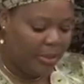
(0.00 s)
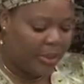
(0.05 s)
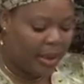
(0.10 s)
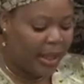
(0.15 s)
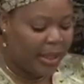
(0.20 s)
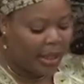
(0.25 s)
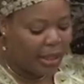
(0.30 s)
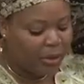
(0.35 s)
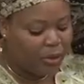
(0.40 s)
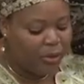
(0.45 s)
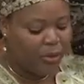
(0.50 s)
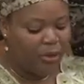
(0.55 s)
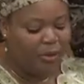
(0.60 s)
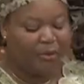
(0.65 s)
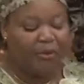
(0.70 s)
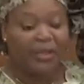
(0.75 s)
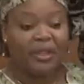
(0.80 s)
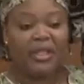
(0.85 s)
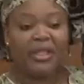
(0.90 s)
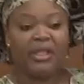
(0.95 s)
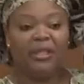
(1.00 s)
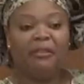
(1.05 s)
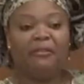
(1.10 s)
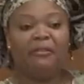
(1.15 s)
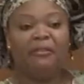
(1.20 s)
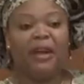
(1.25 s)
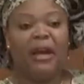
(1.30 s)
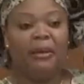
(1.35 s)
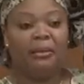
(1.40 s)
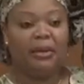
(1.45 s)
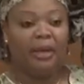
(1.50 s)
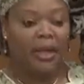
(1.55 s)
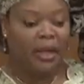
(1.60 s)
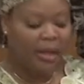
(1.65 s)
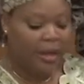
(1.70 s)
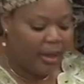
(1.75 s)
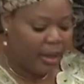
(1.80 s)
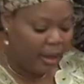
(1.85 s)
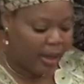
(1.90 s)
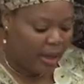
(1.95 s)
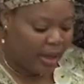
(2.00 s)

by this university family